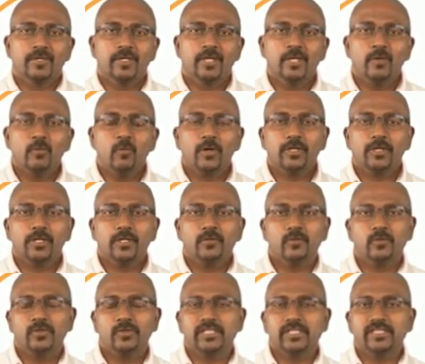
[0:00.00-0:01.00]
He wanted
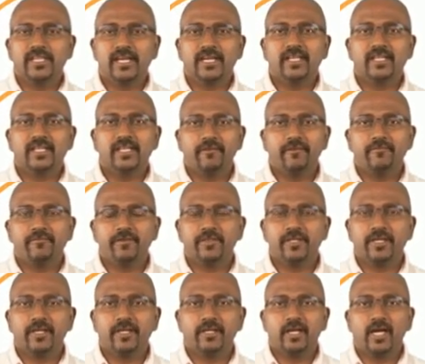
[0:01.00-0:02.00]
to know exactly
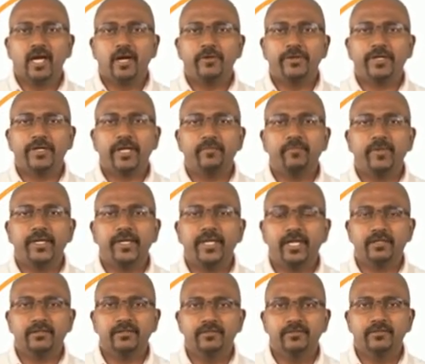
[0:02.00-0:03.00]
everything and how it can be
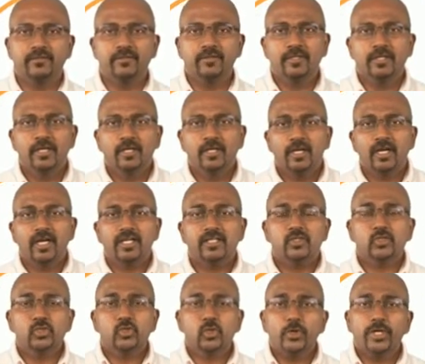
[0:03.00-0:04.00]
done.
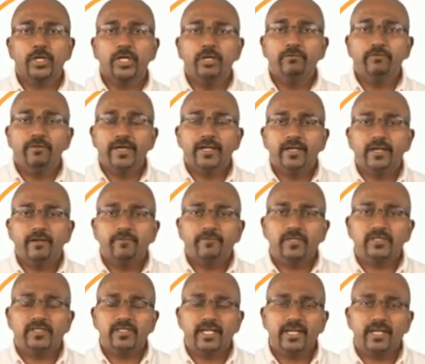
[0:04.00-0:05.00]
And so he went in
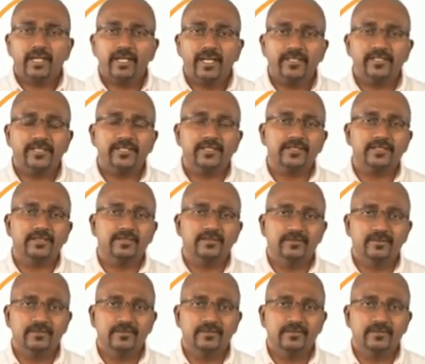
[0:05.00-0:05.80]
for standardization.